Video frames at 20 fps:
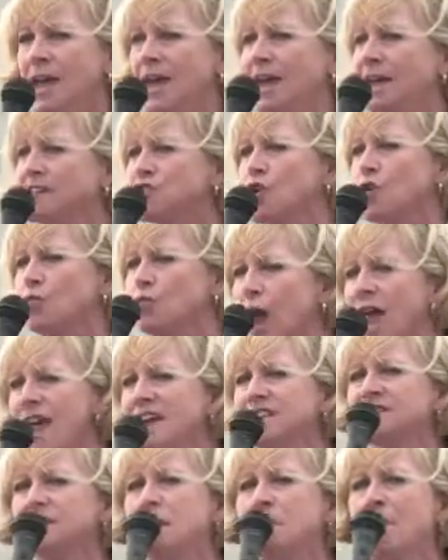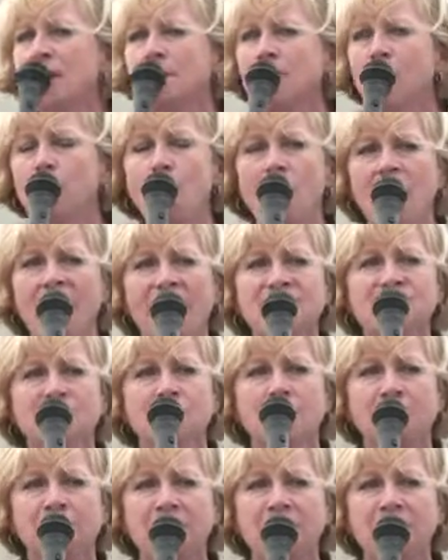is to raise the minimum wage to